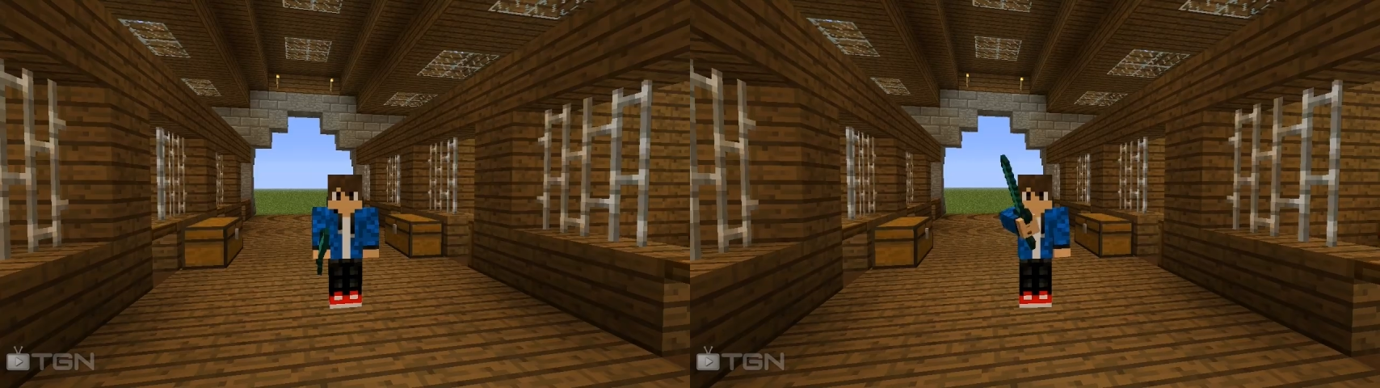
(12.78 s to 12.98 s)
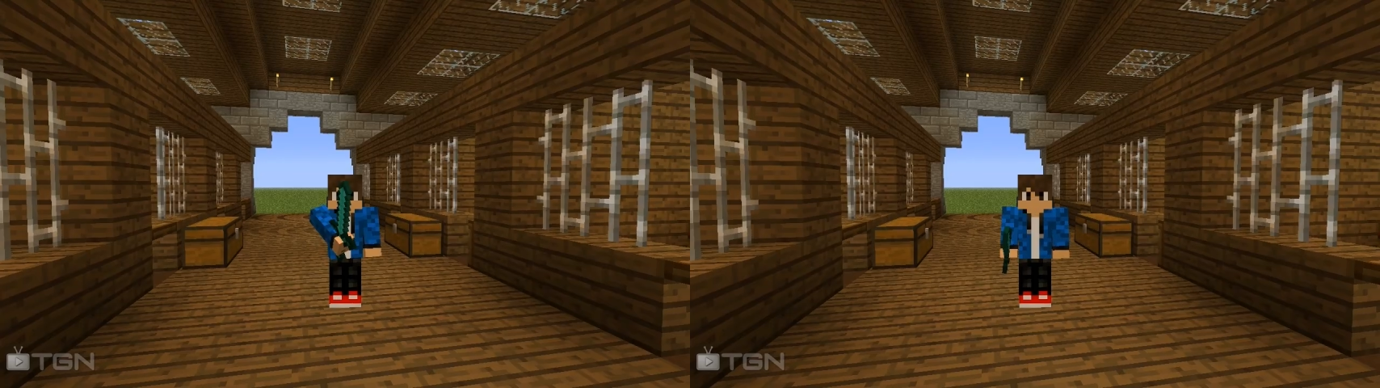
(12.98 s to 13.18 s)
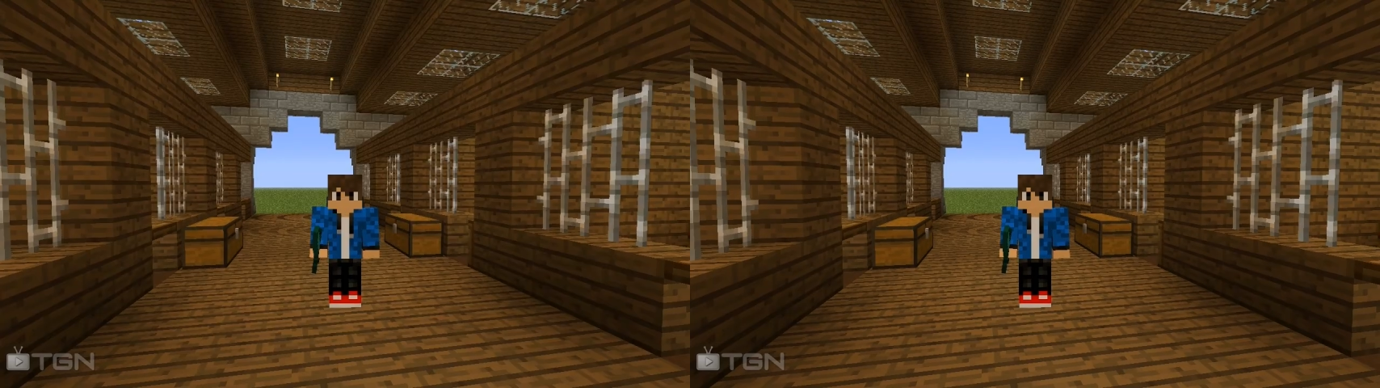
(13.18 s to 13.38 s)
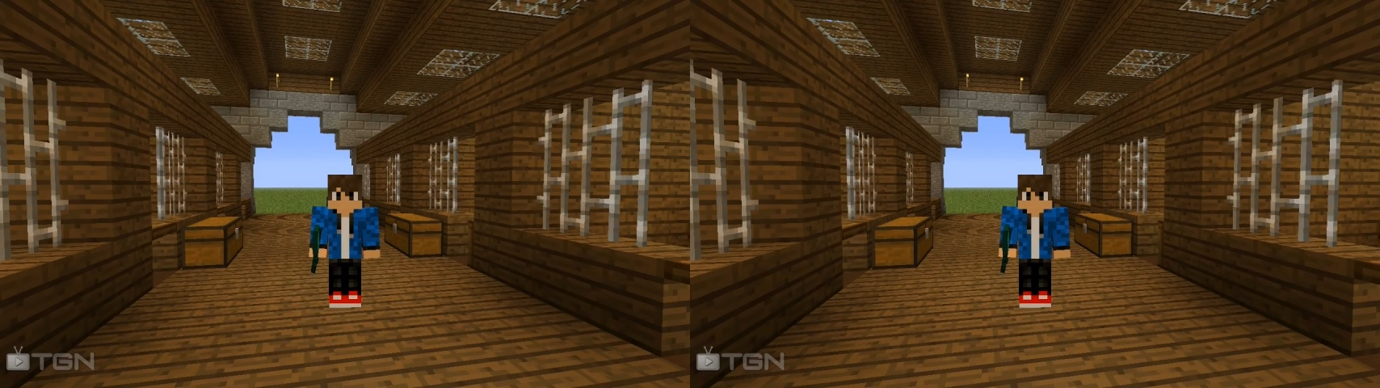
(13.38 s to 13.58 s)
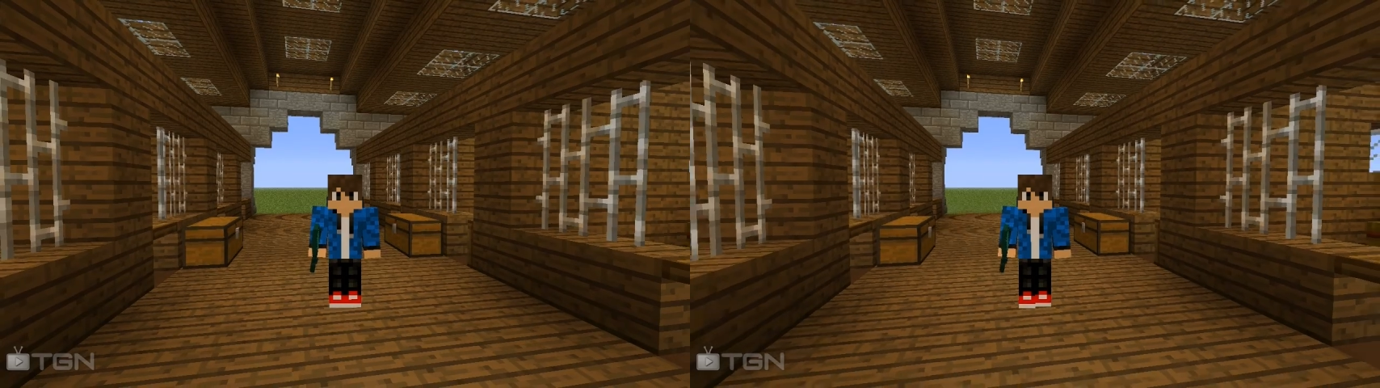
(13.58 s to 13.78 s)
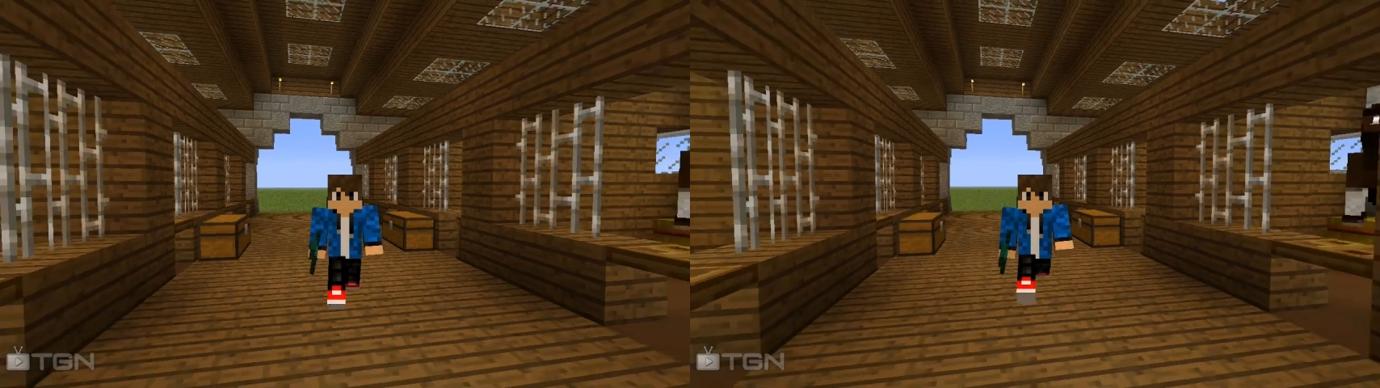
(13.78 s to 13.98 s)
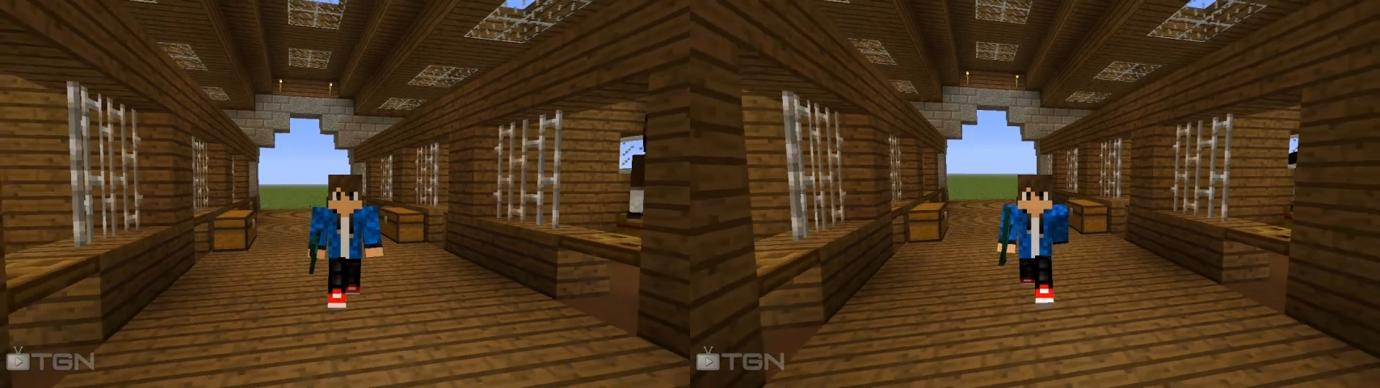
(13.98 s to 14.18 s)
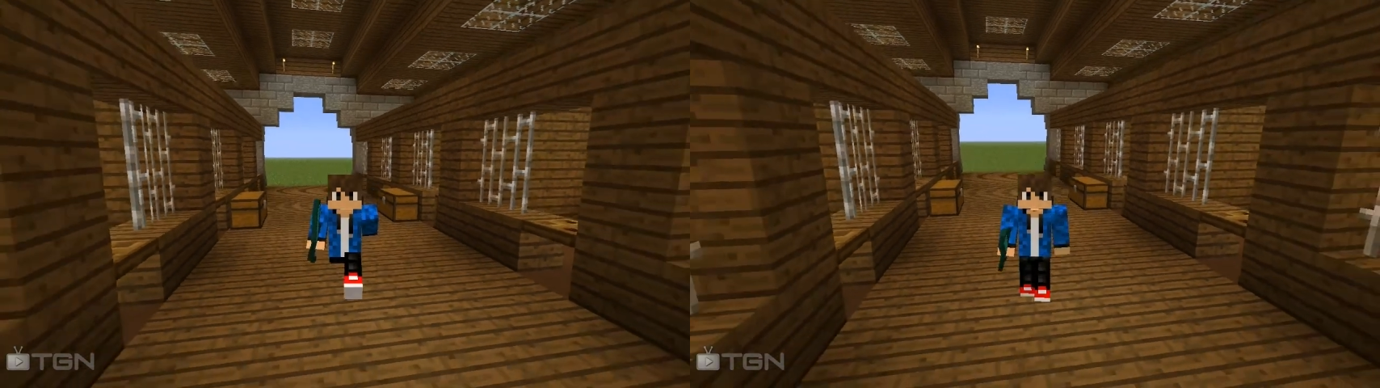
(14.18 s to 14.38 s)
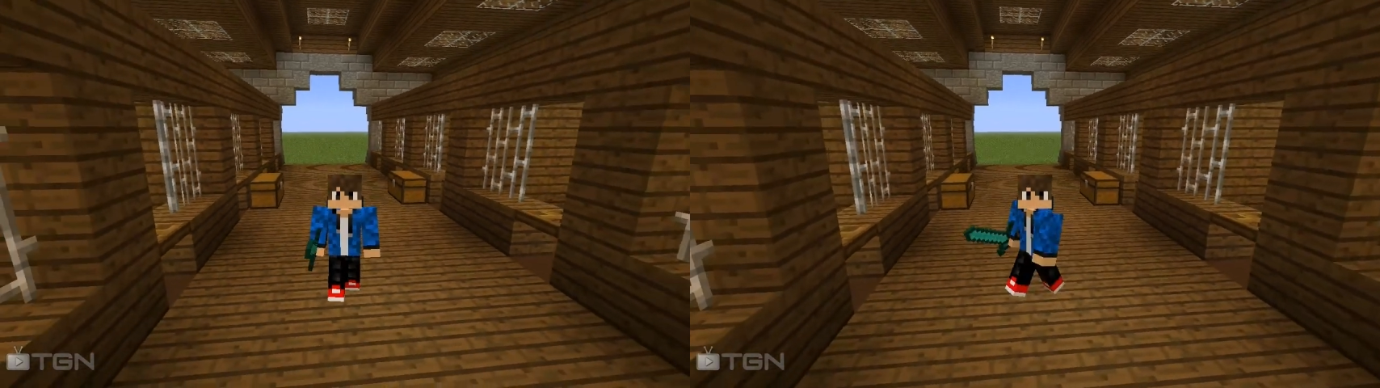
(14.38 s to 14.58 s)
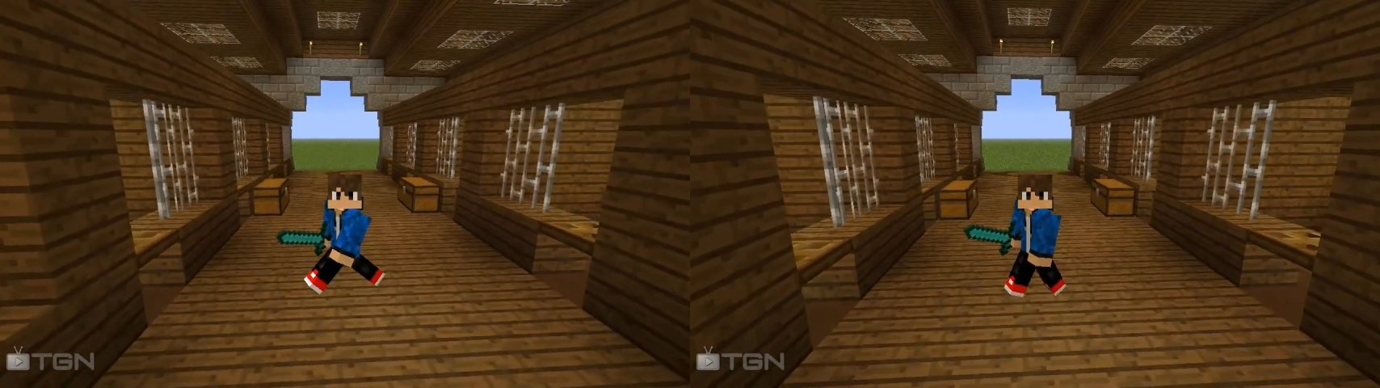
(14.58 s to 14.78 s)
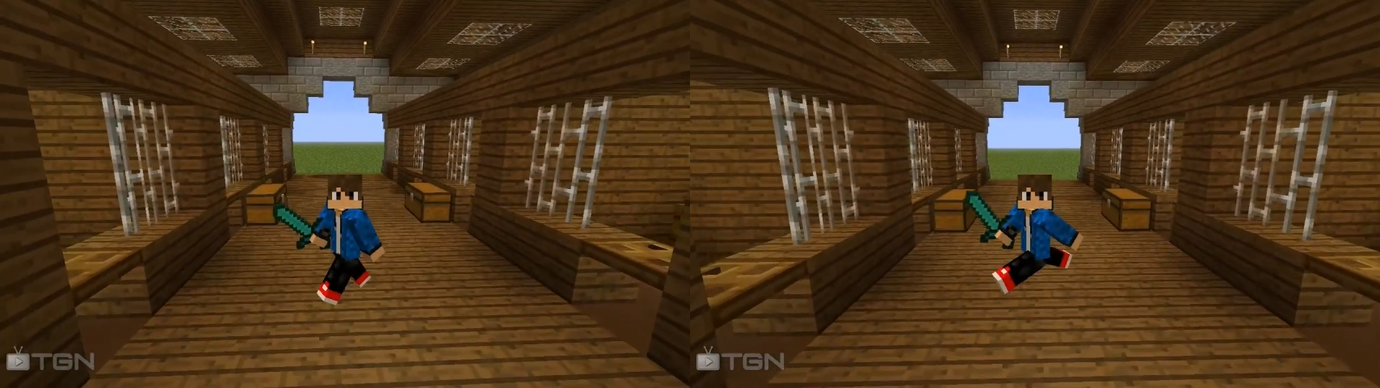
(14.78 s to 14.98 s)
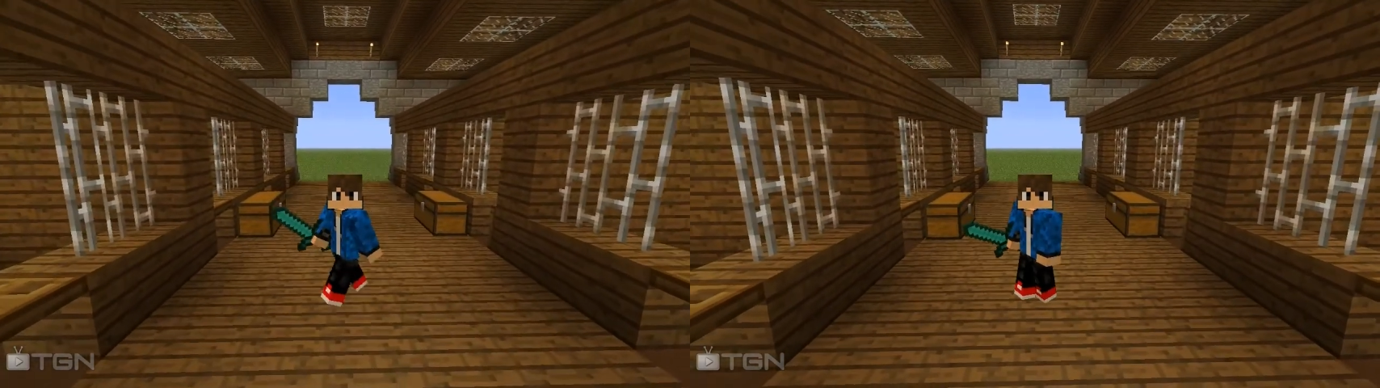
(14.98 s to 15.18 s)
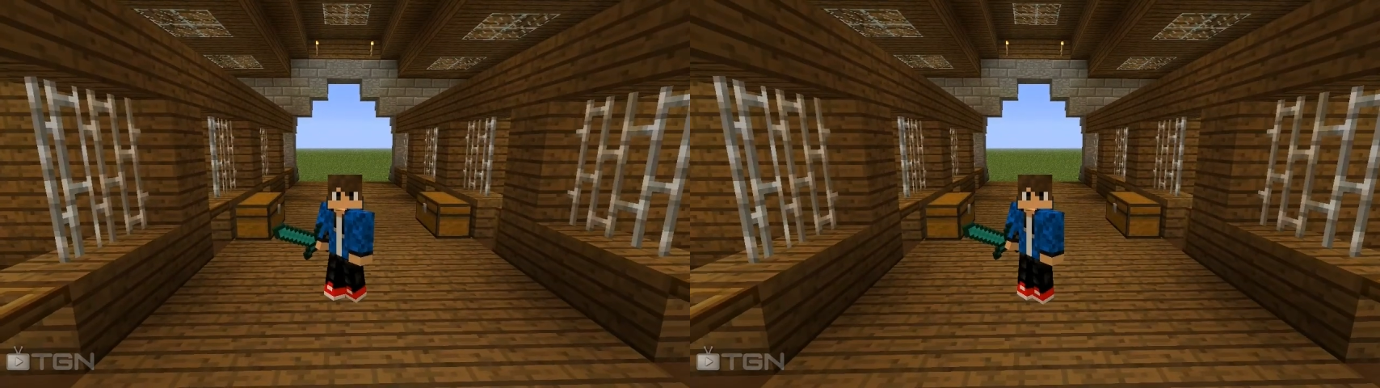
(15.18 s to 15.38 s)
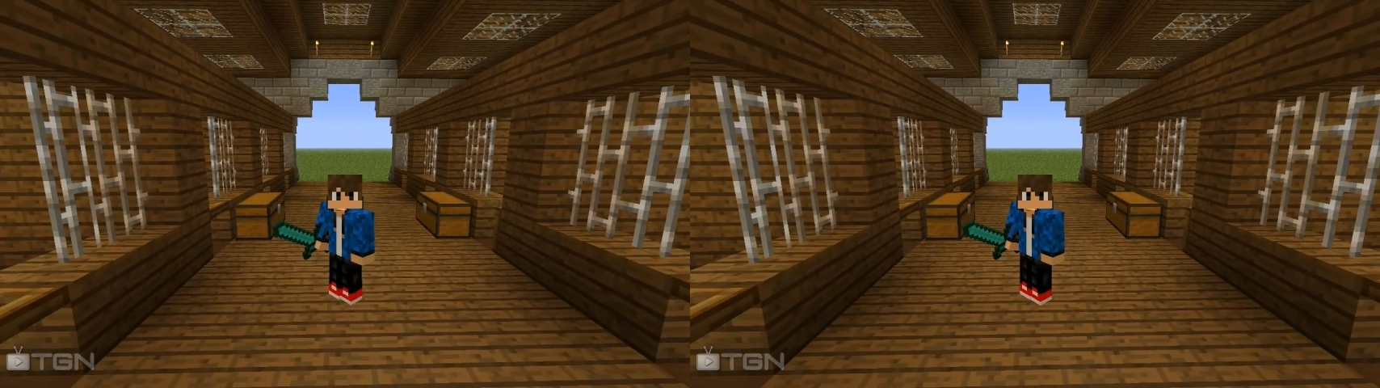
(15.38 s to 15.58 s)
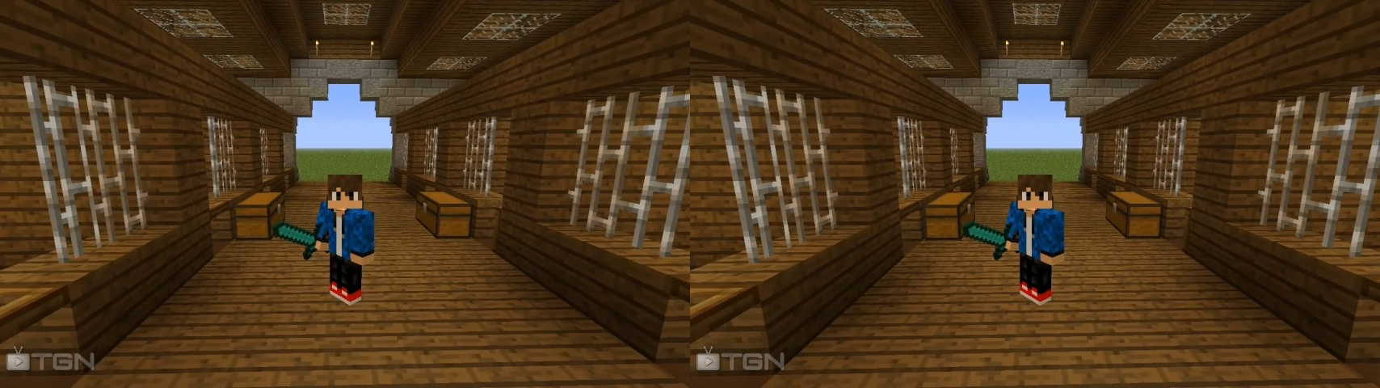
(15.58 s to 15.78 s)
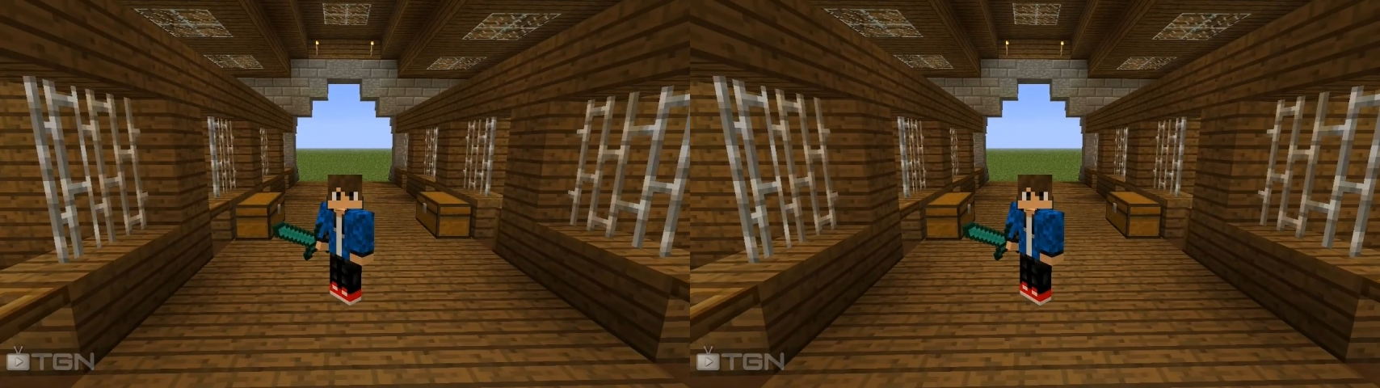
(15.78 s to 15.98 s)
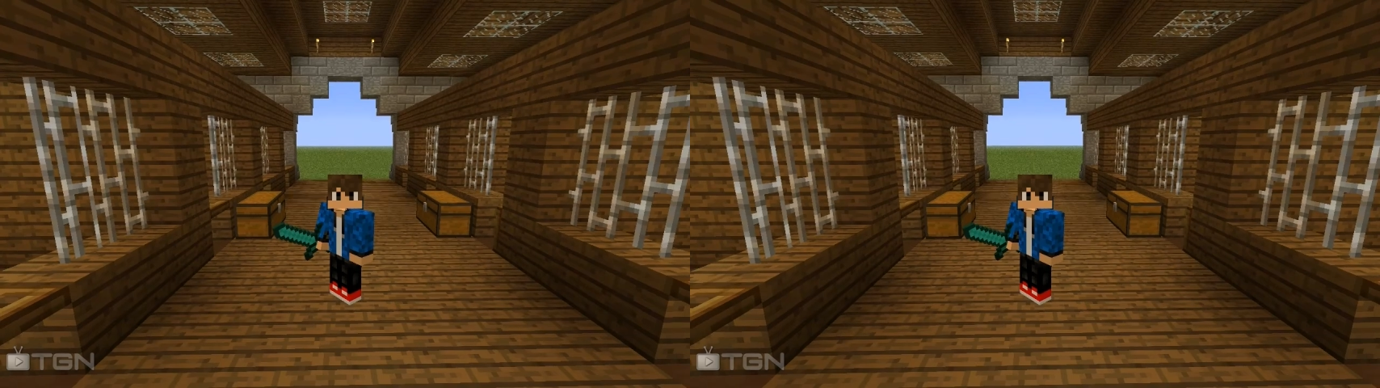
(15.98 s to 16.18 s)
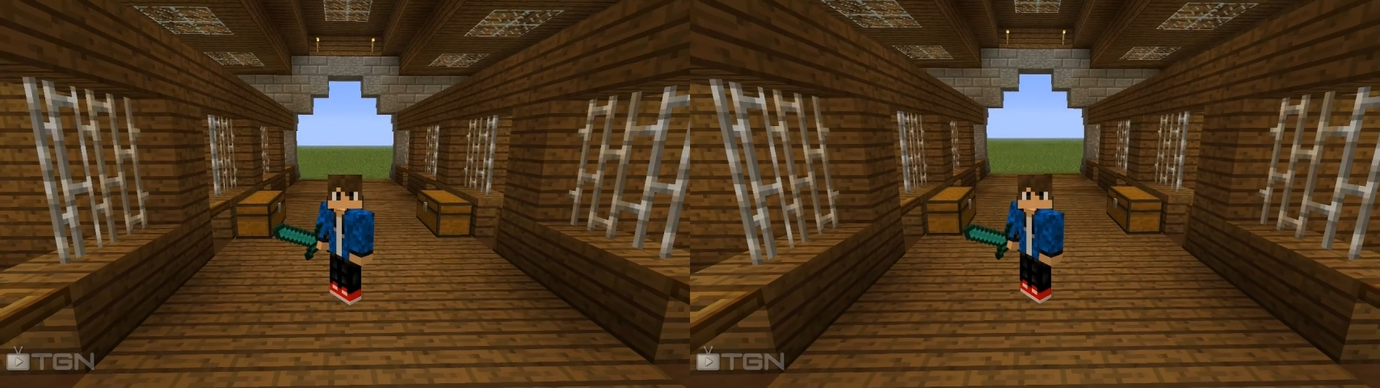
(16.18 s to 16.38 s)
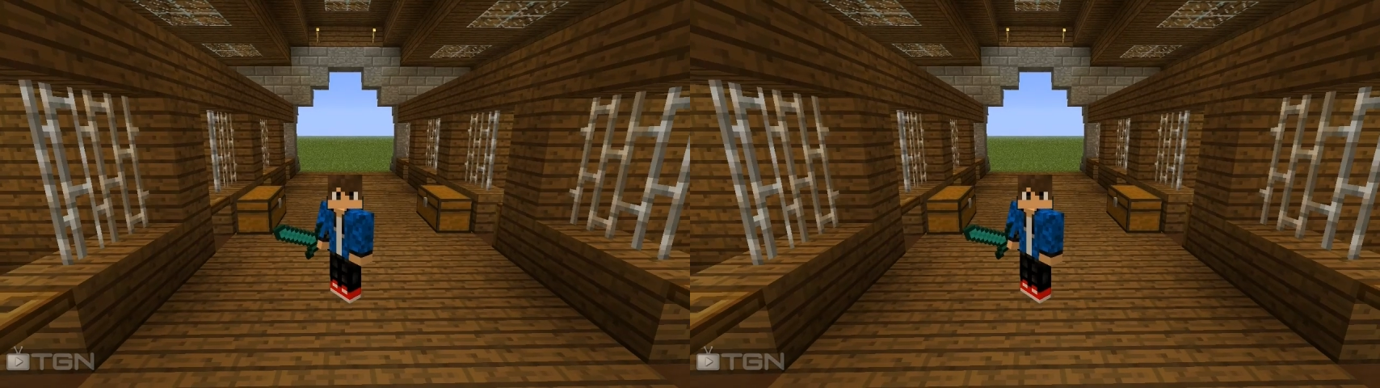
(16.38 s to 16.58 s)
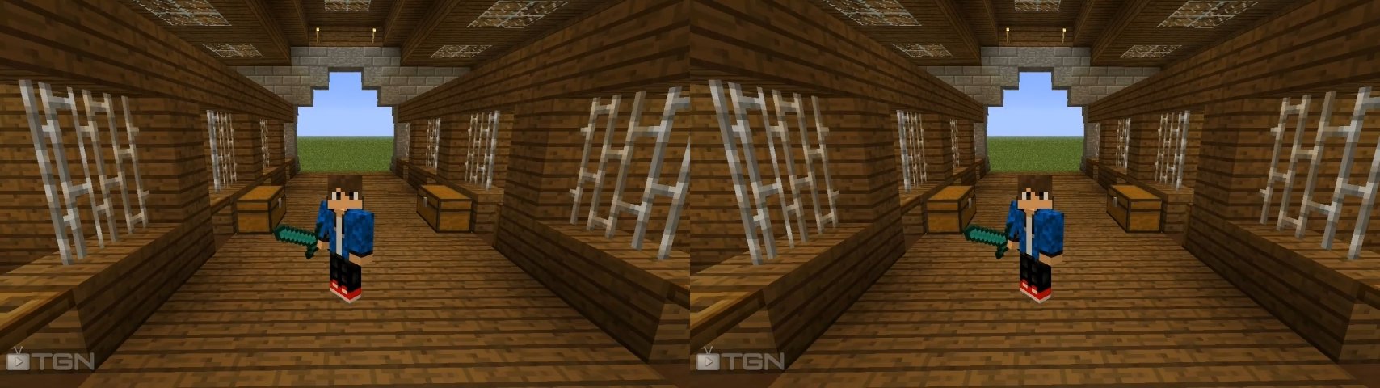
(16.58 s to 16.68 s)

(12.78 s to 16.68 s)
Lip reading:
[unreadable: no face in view]